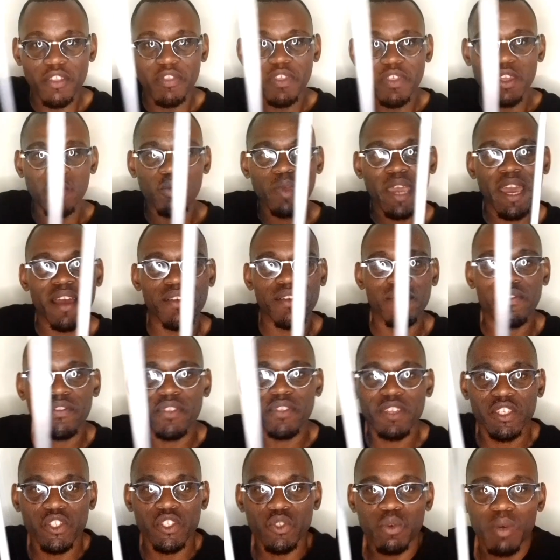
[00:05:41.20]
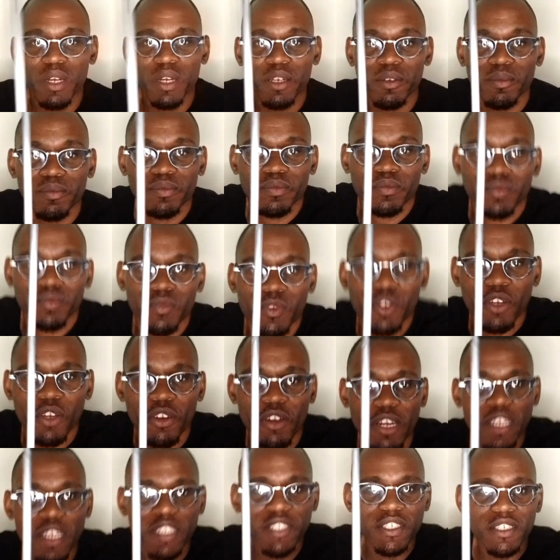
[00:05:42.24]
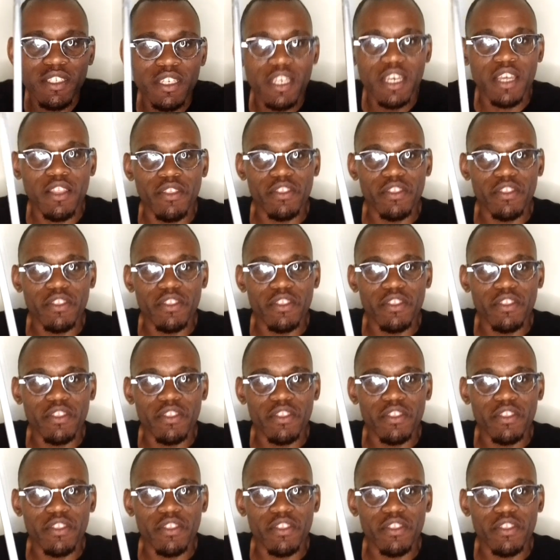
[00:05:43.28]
Then we have this one. Alright,